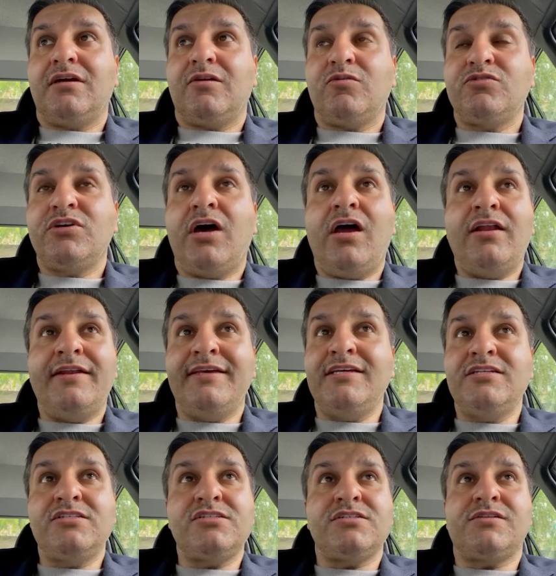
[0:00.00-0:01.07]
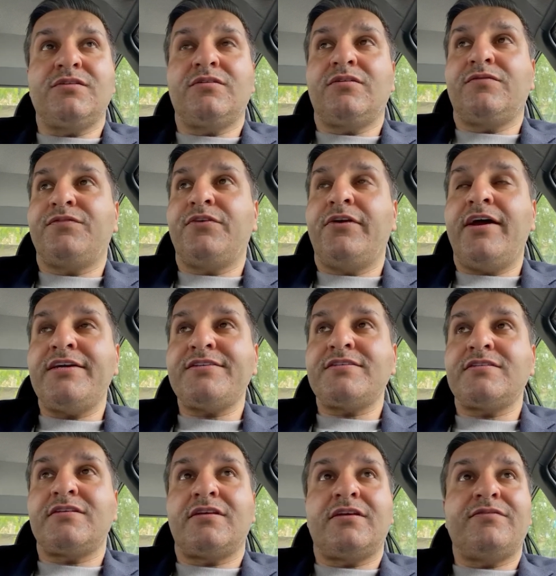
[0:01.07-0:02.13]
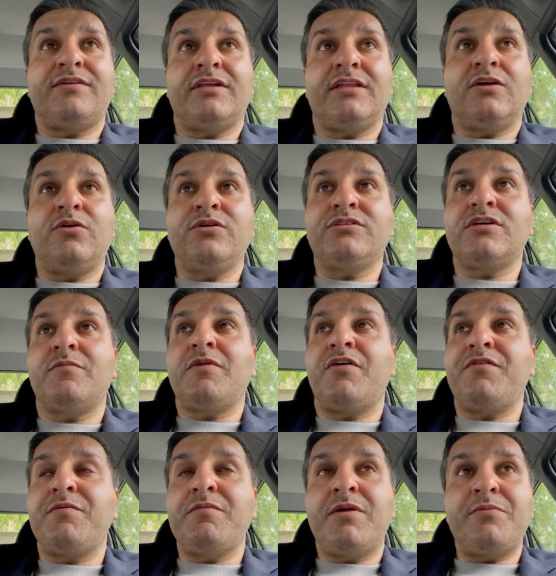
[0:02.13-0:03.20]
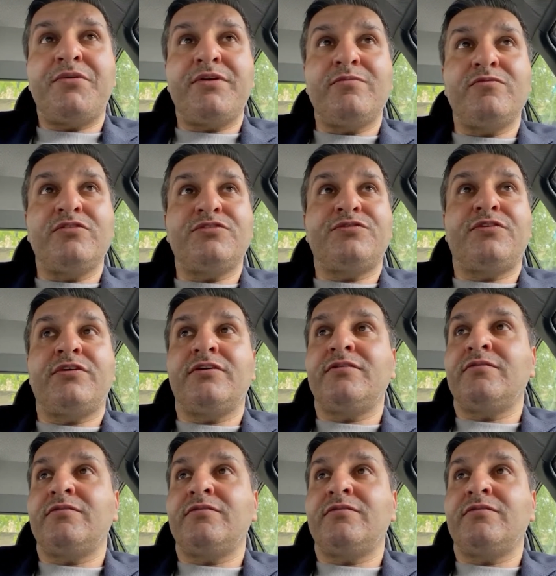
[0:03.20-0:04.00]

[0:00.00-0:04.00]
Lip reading: He's hardly injured for us. I think the only time I remember him was for